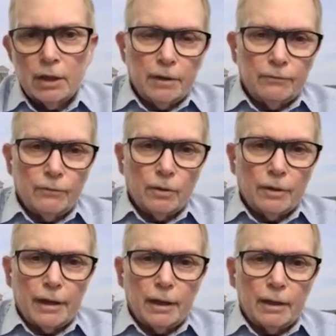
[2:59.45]
before
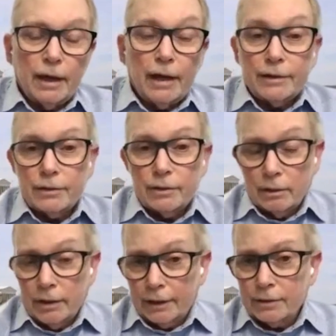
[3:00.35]
they hatch their
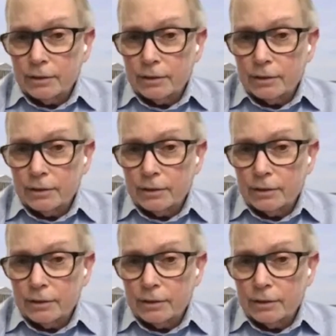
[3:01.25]
next